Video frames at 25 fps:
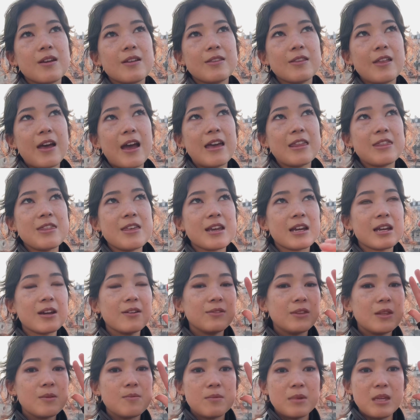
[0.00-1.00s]
I think
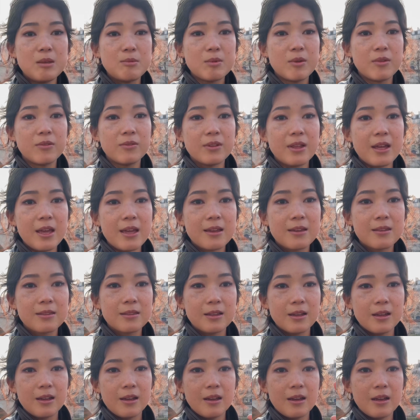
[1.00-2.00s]
of the meme of like
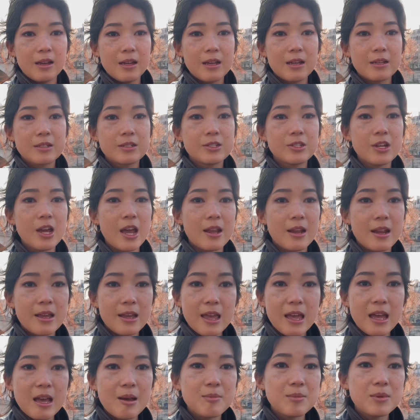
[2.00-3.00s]
the china
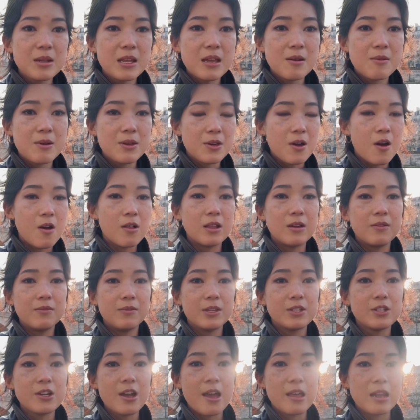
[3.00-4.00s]
cabinet with all of
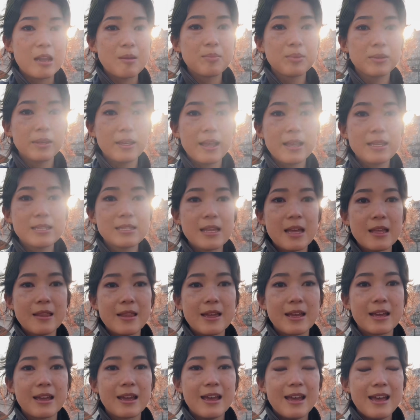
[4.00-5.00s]
the china plates, that
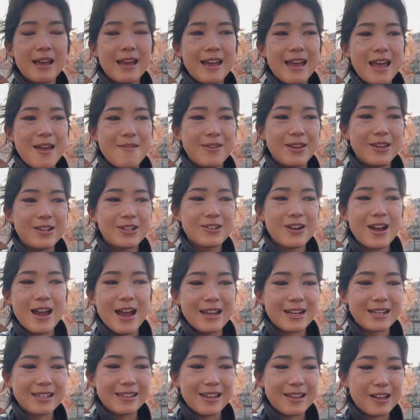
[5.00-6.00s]
like if you
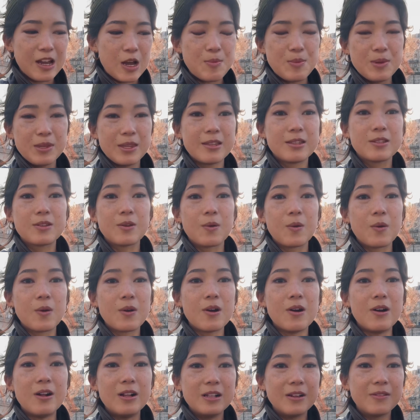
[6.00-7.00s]
try to like open the door,
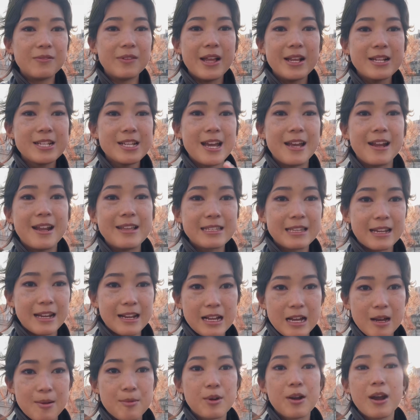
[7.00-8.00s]
all of that china is gonna
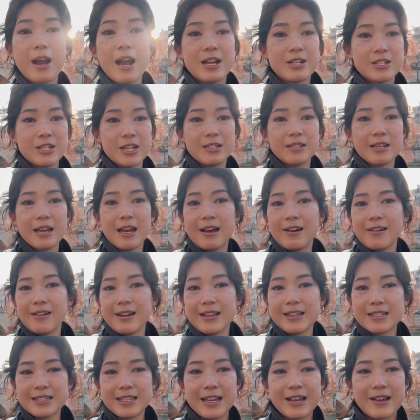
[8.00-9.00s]
come crashing down.
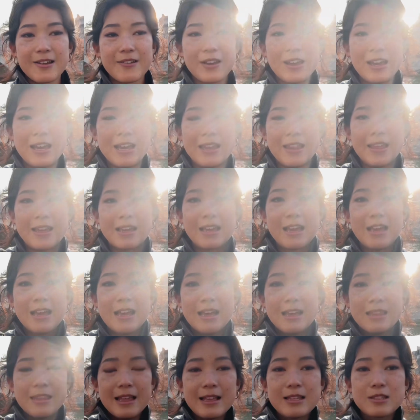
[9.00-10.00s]
And it's like, okay, like
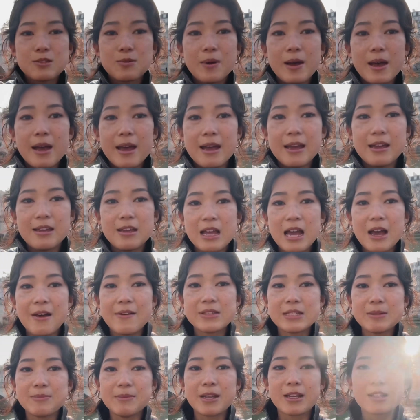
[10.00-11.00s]
that's why you have
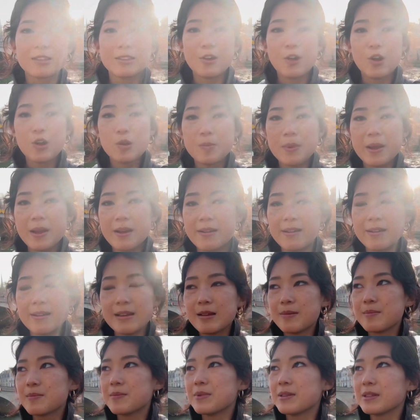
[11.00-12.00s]
some like load
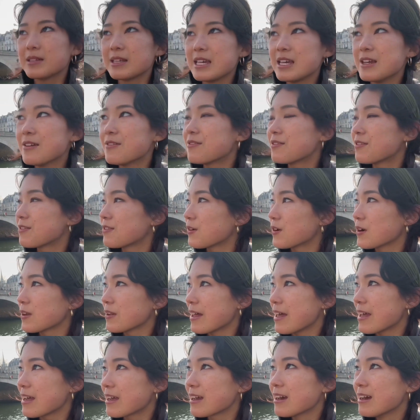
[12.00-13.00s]
bearing belief or
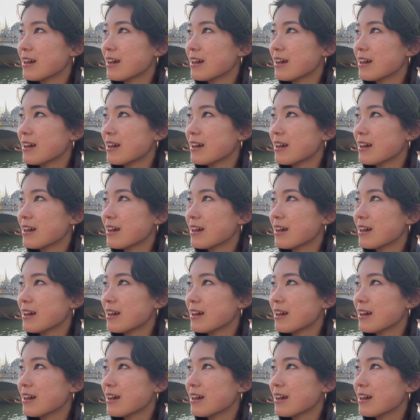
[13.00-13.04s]
like